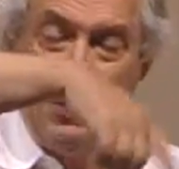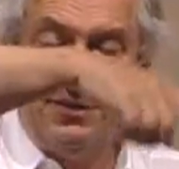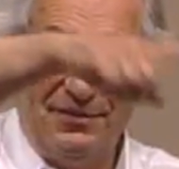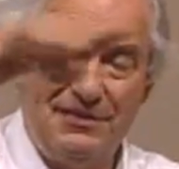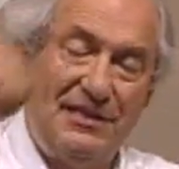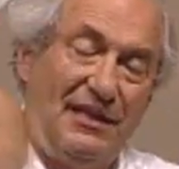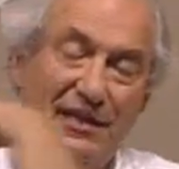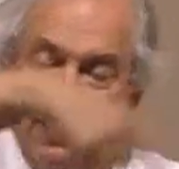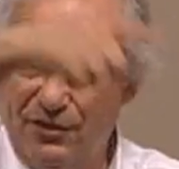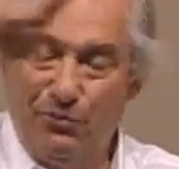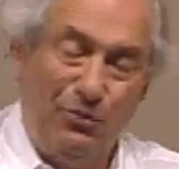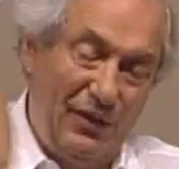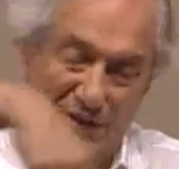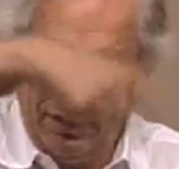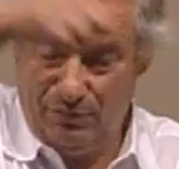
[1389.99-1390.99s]
There's an inner
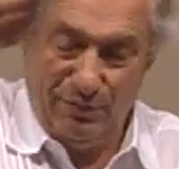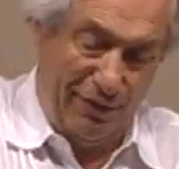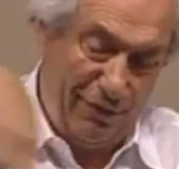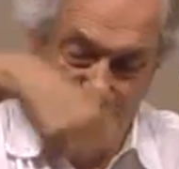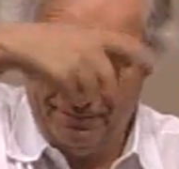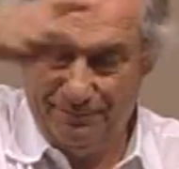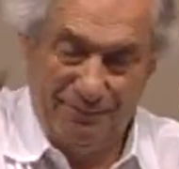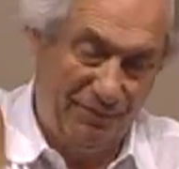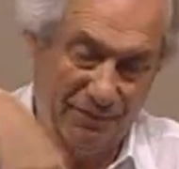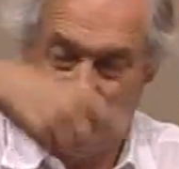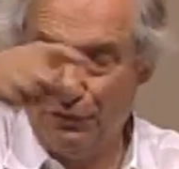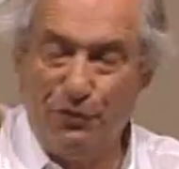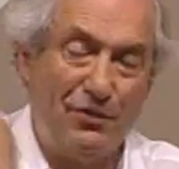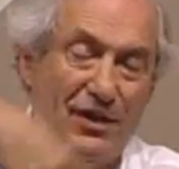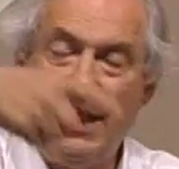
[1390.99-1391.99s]
wheel with
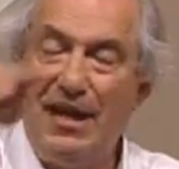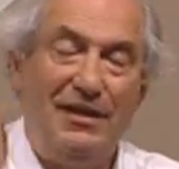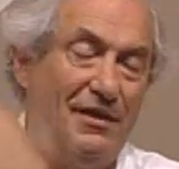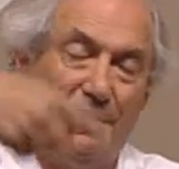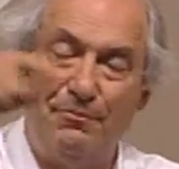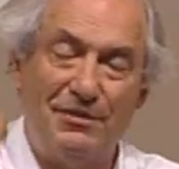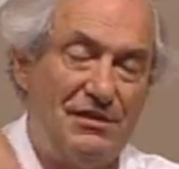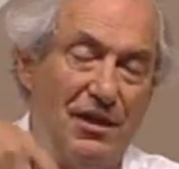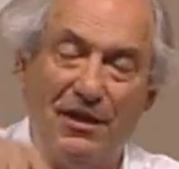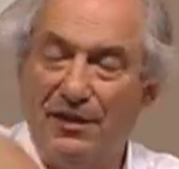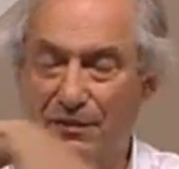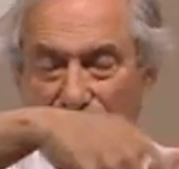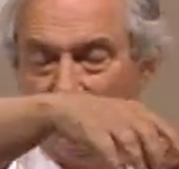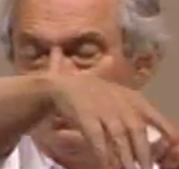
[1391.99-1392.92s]
thirty-eight numbers on it,